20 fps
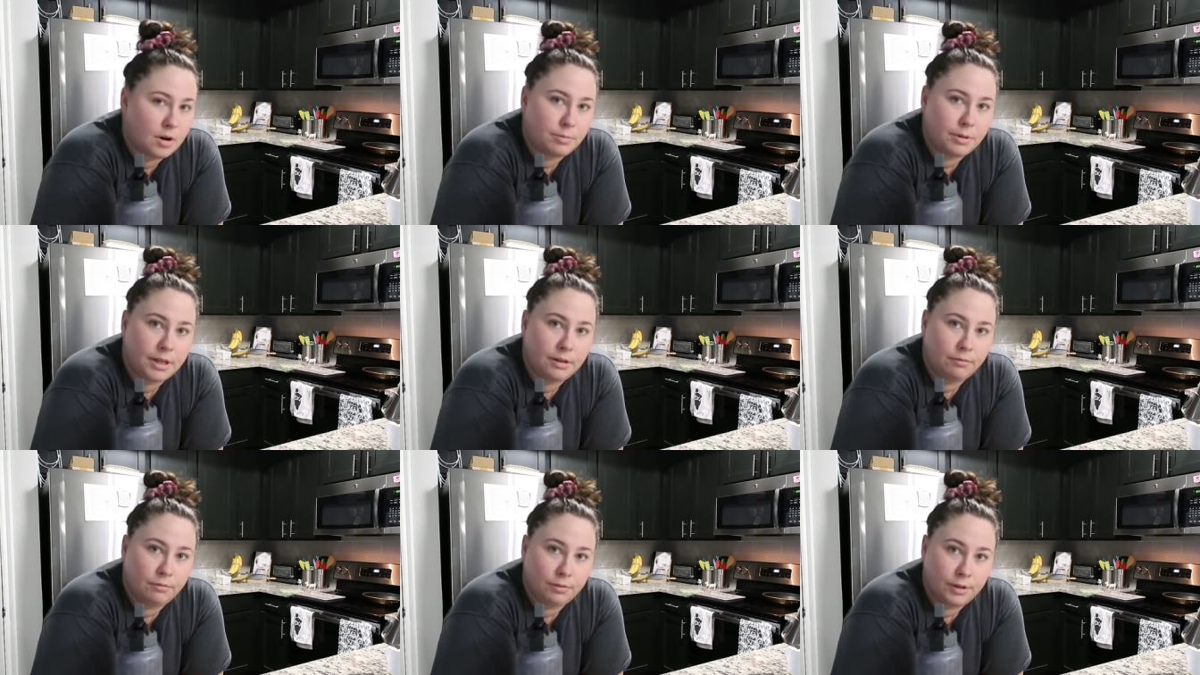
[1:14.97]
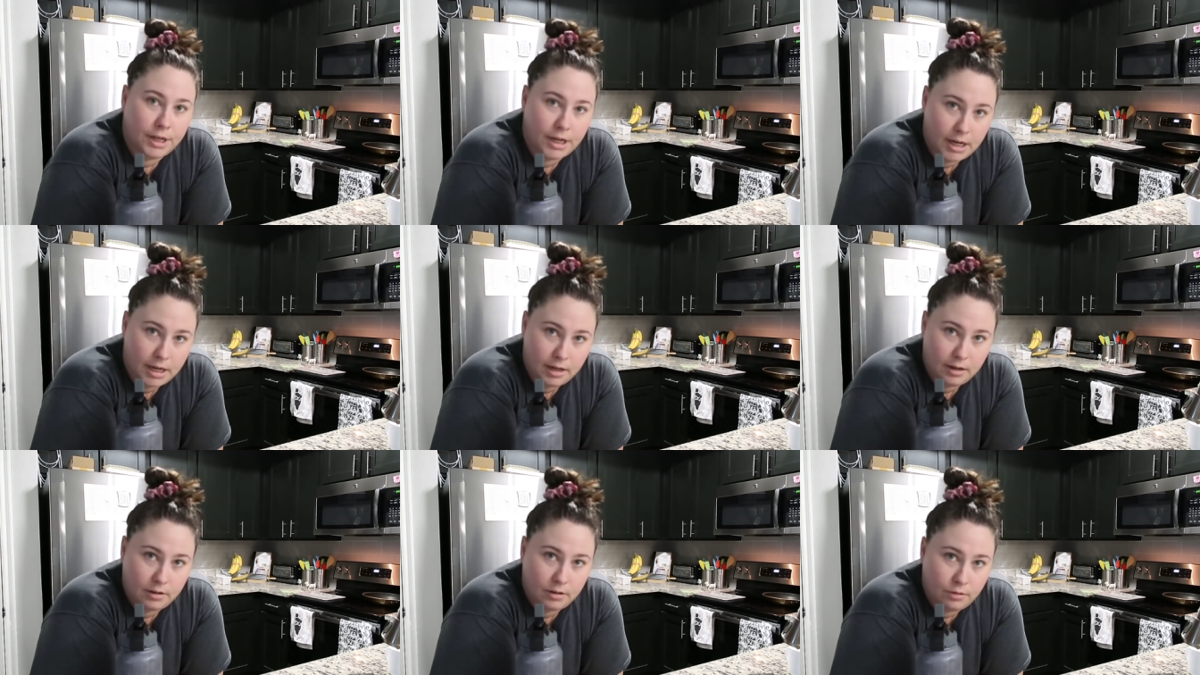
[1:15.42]
probably
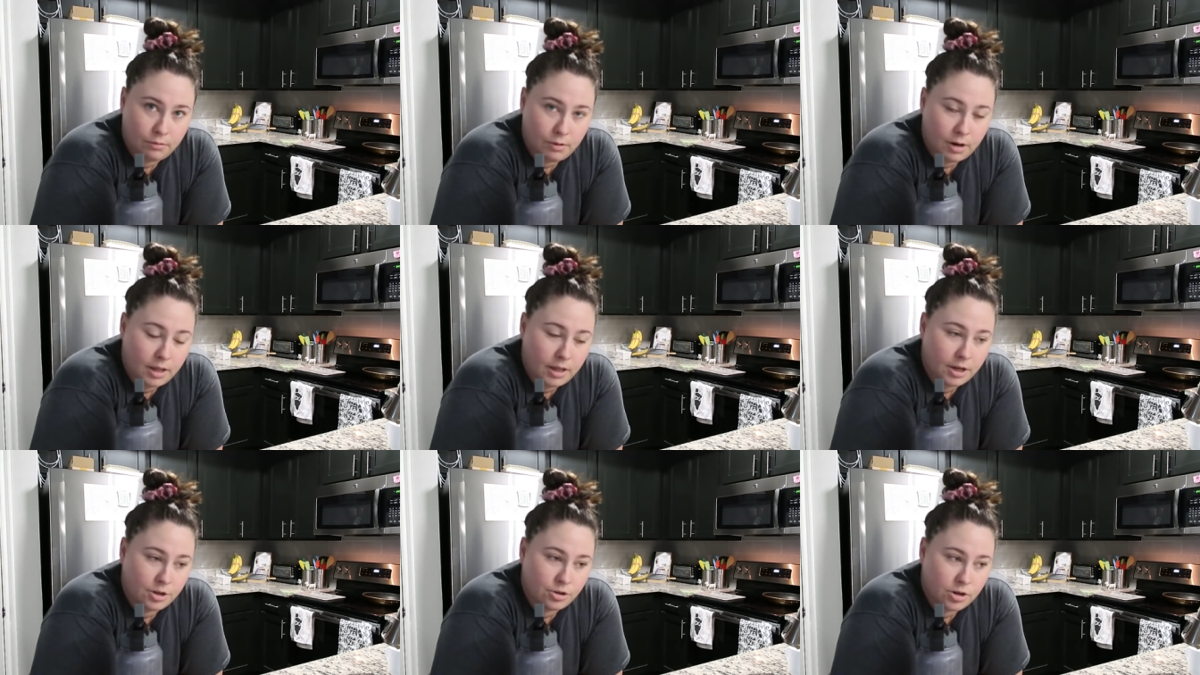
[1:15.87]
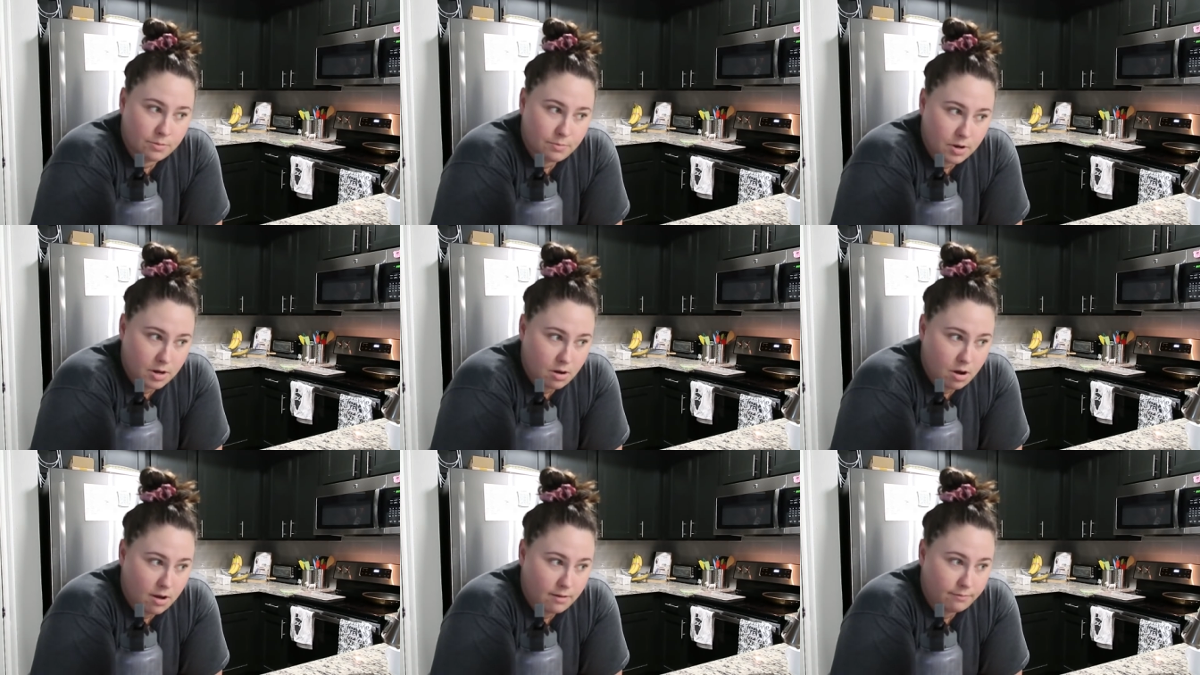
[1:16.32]
read while I drink
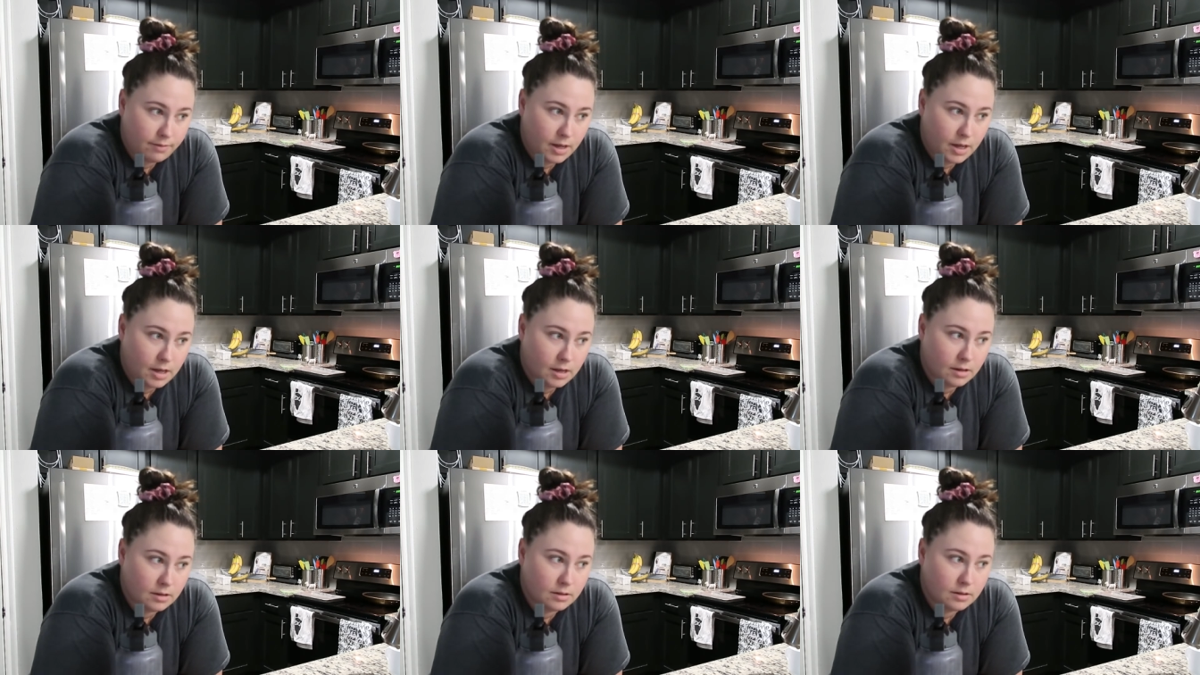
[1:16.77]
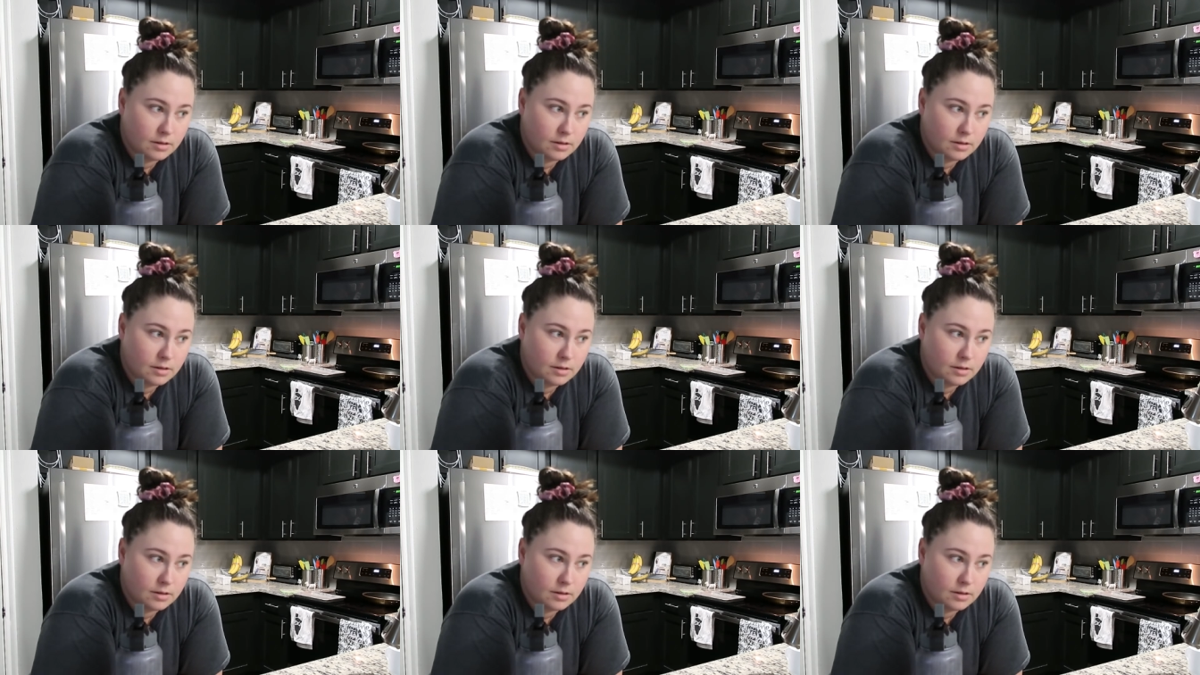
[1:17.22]
my coffee,